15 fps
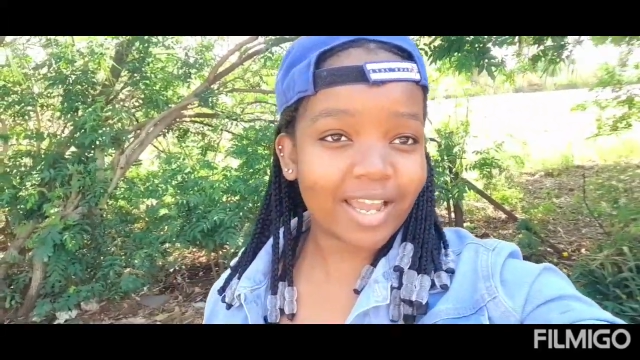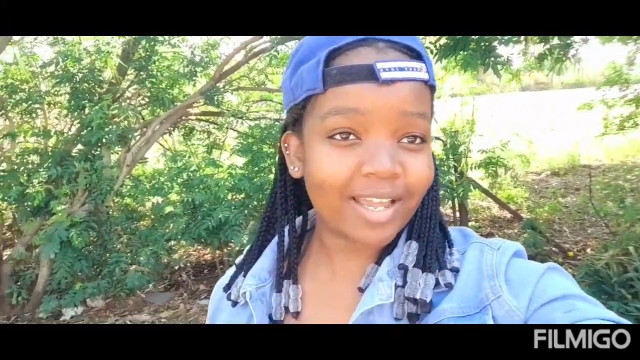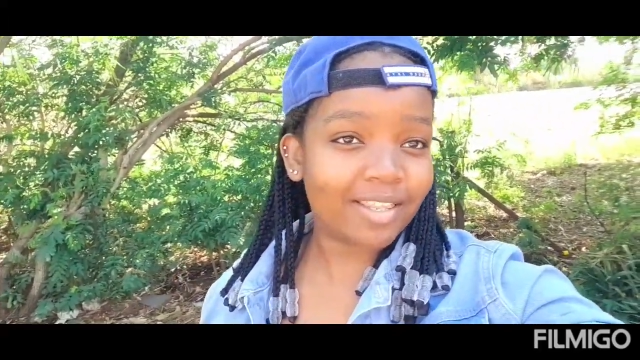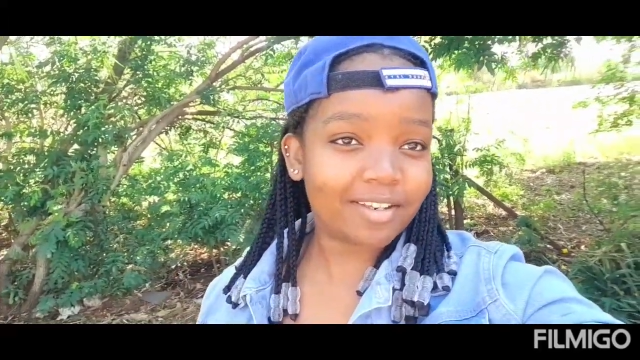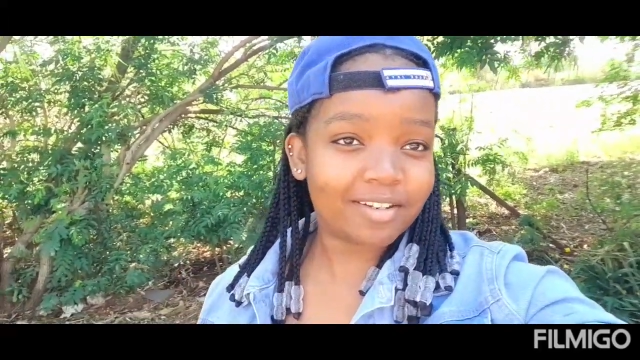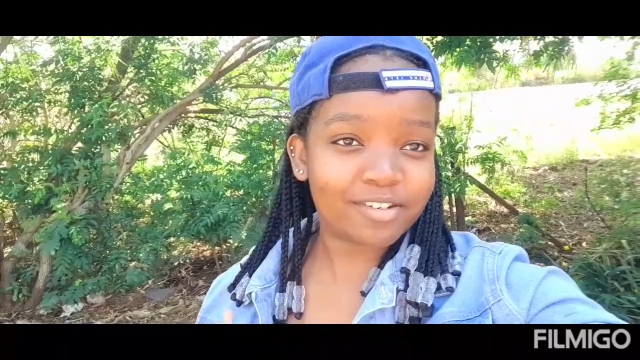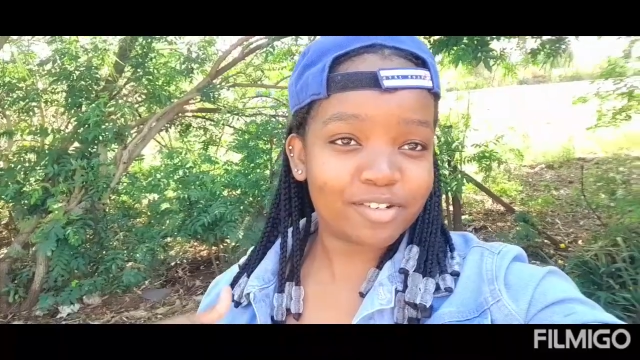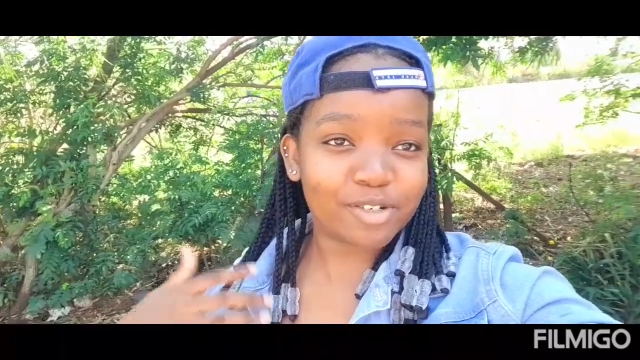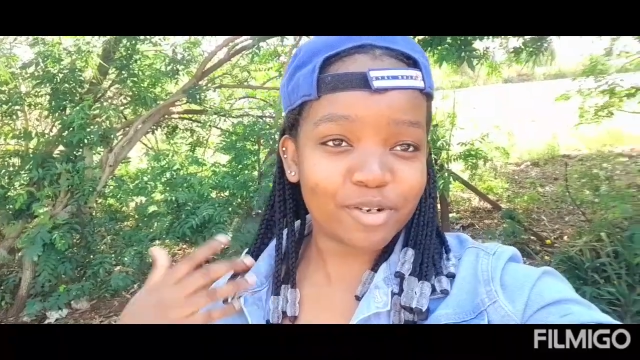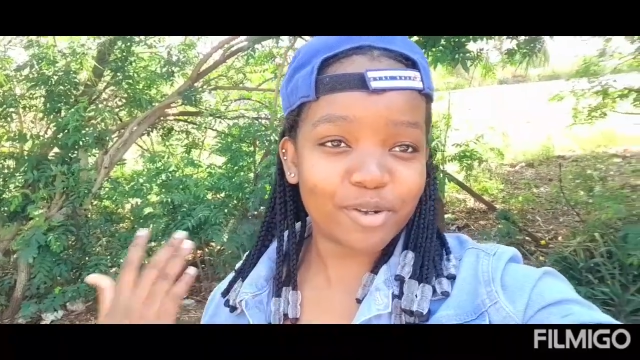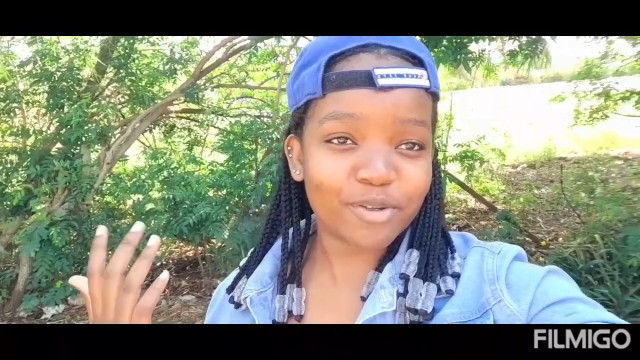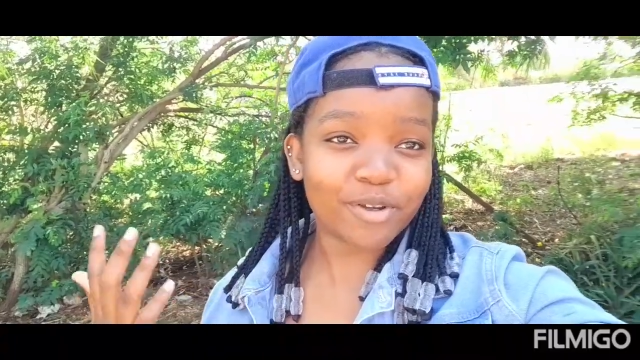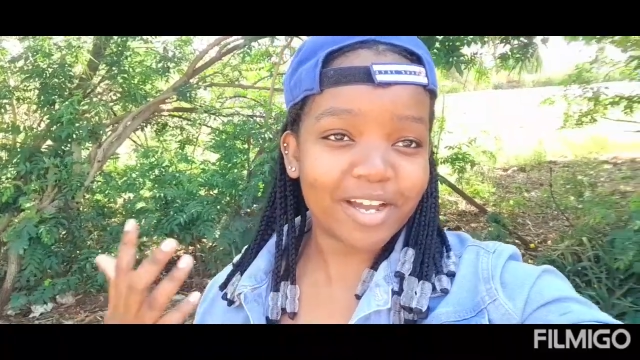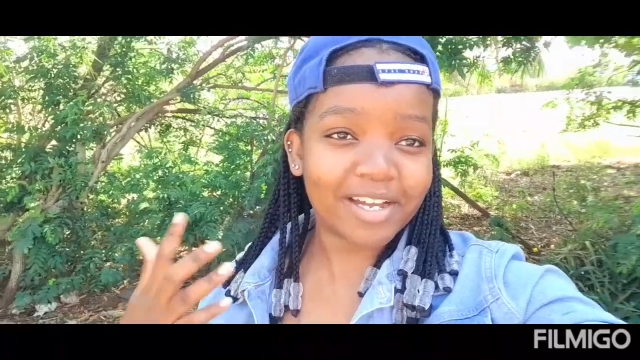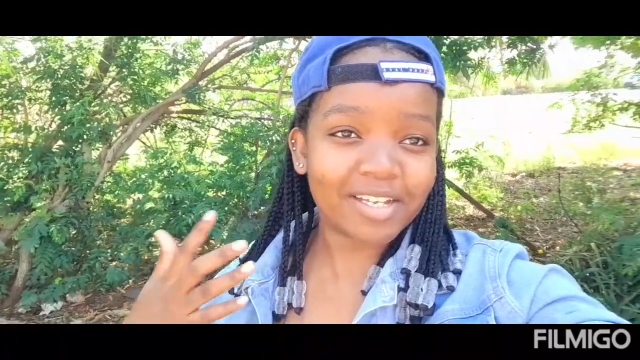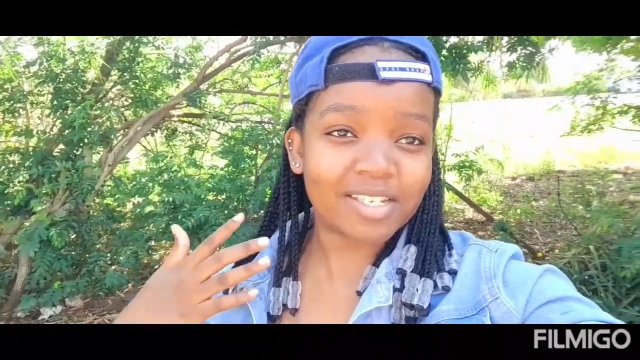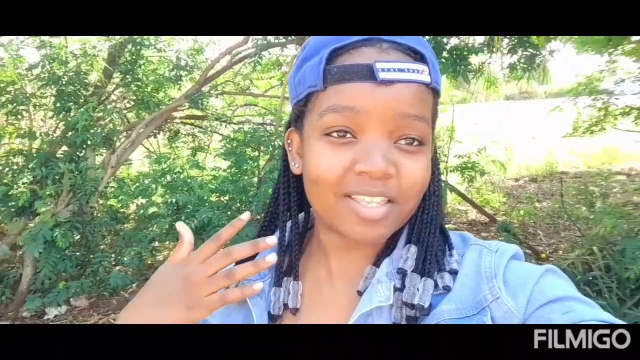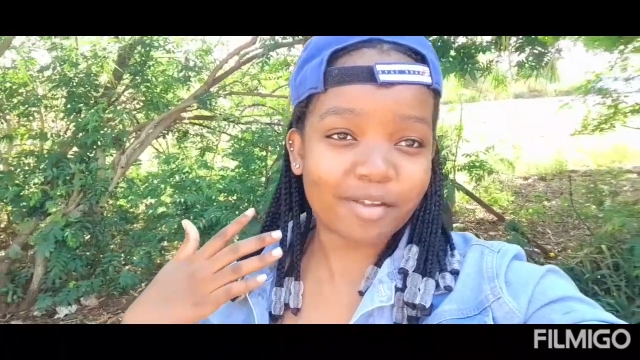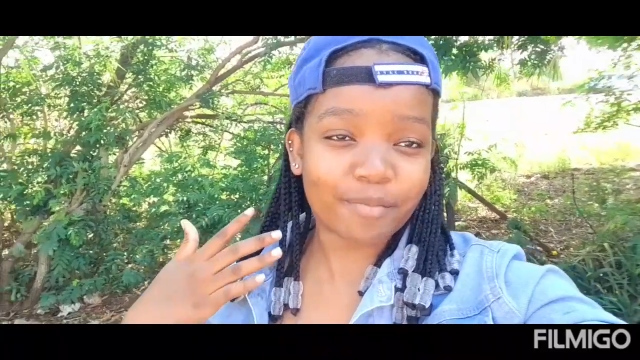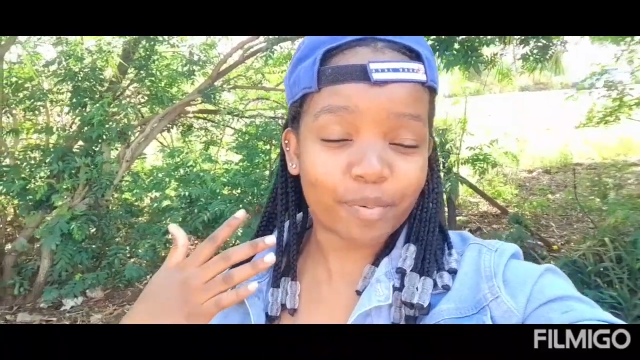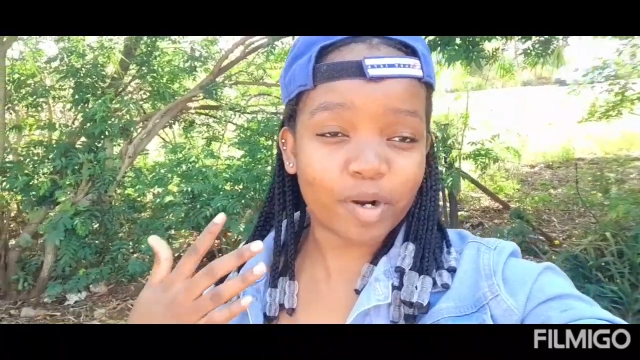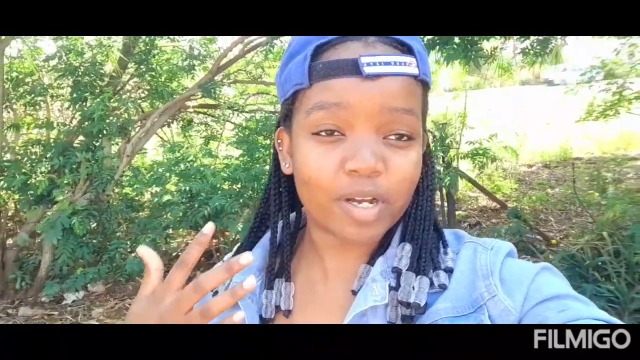and then show you guys
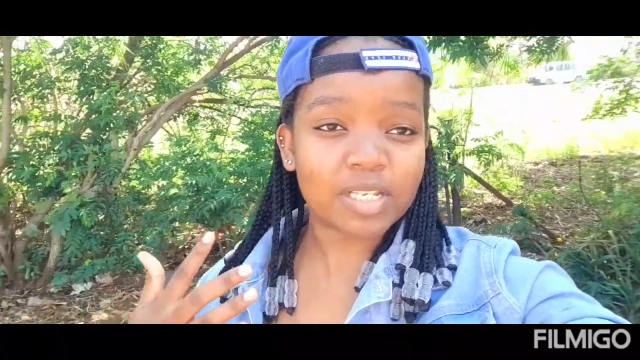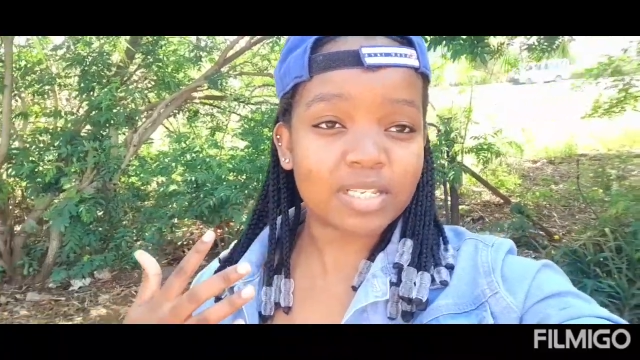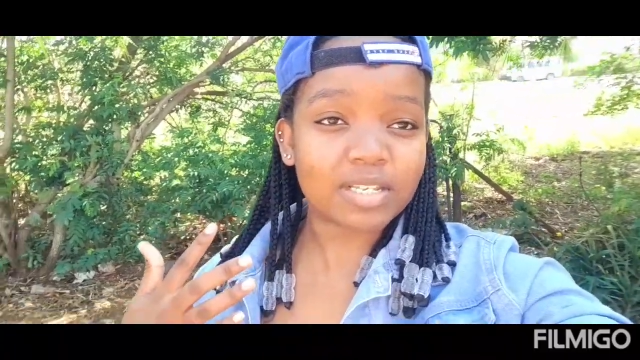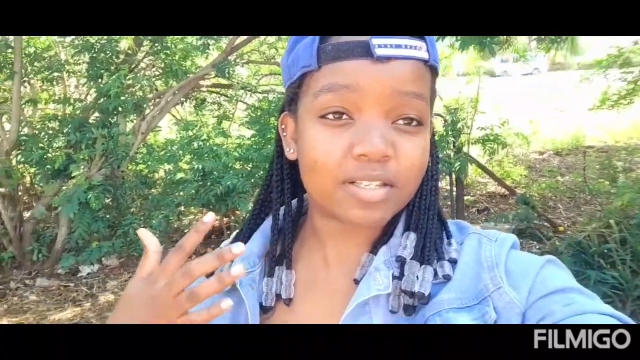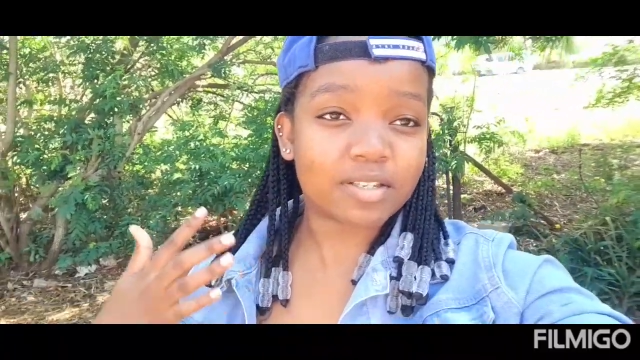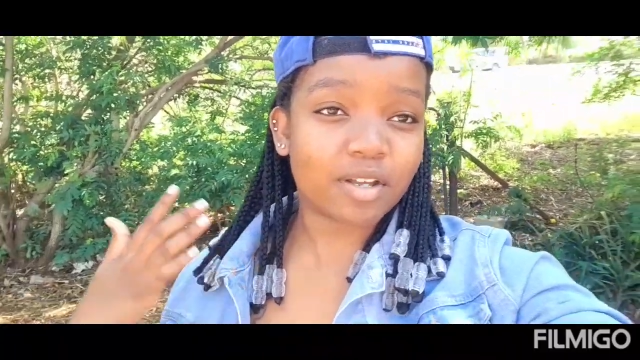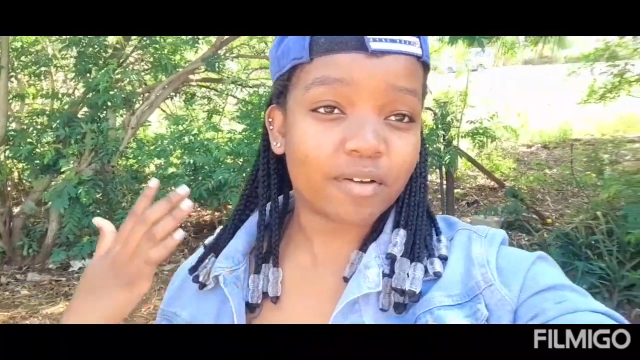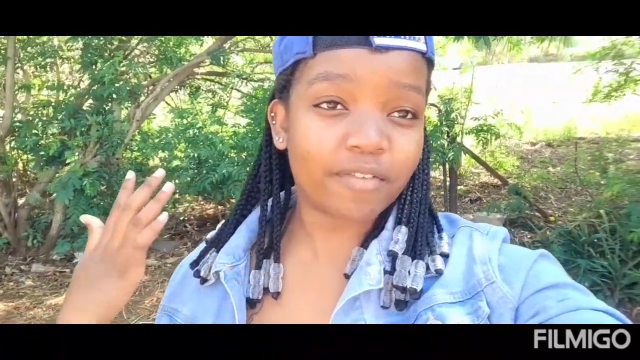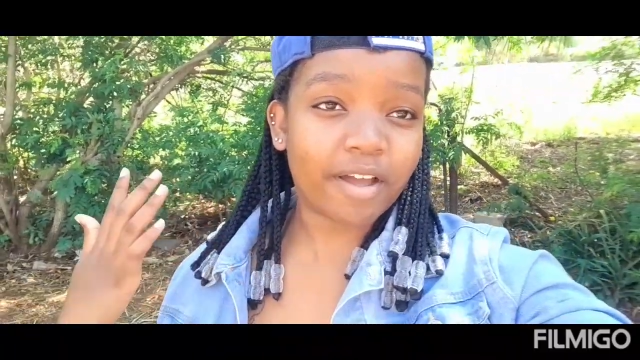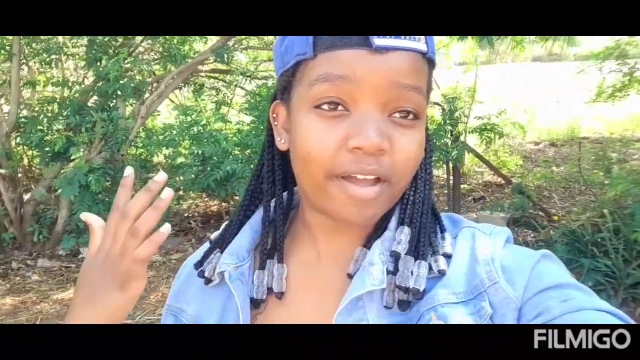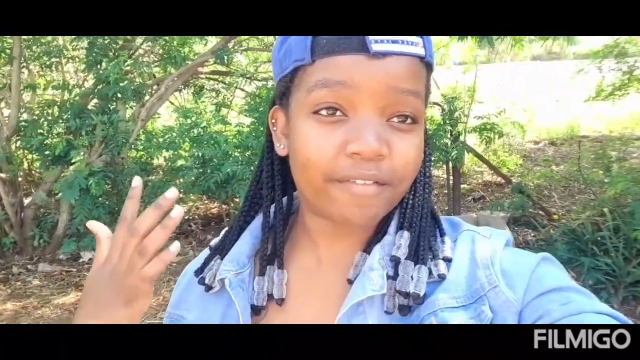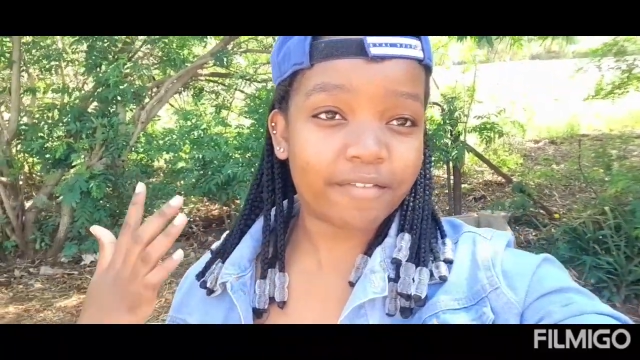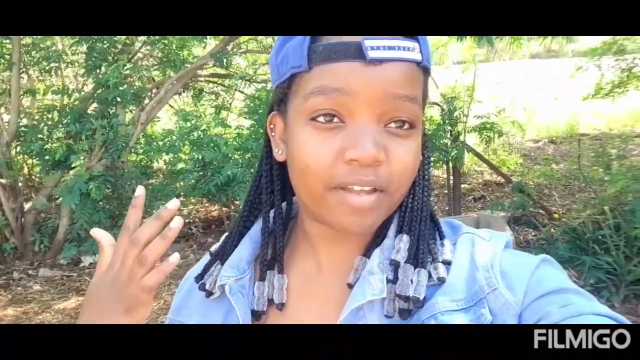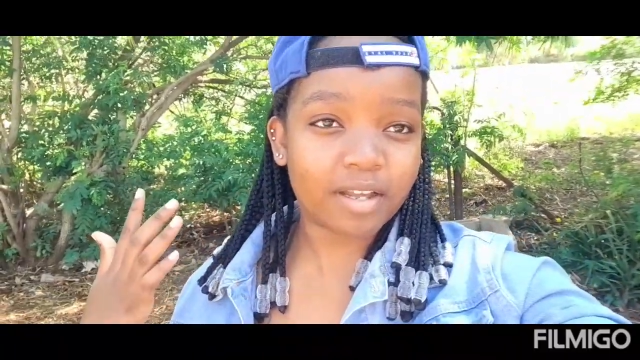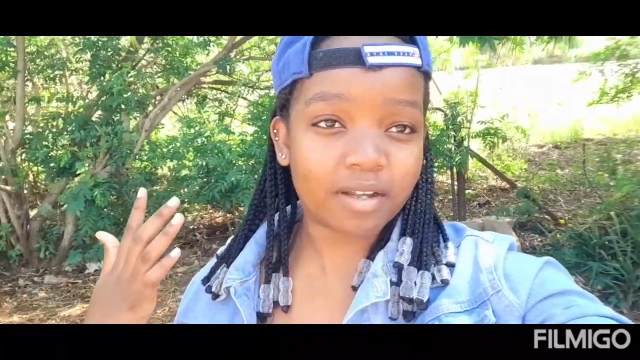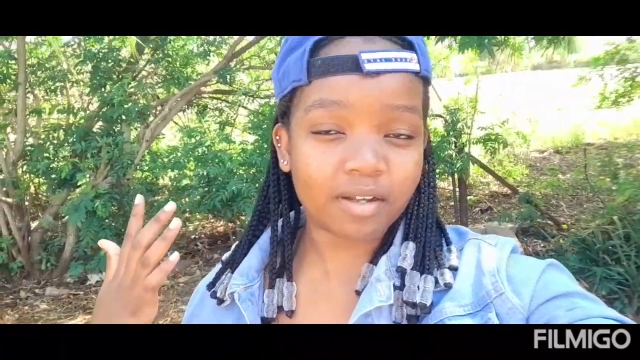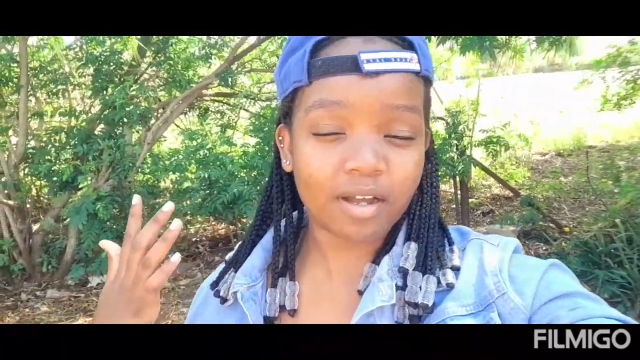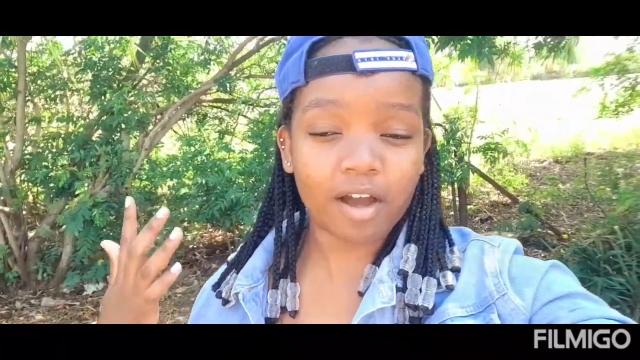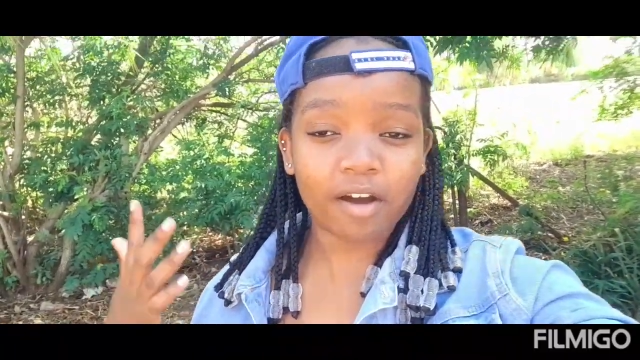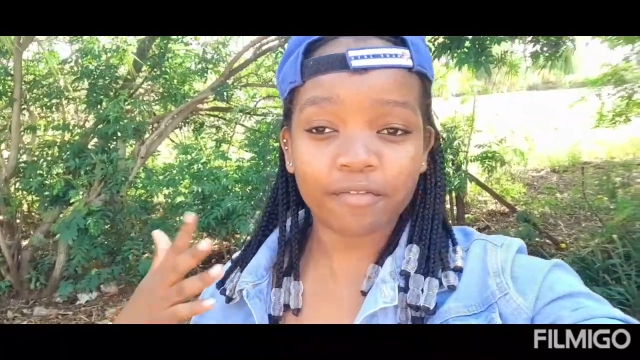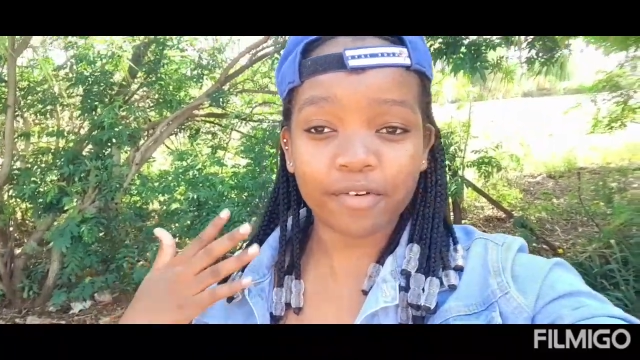the process of having of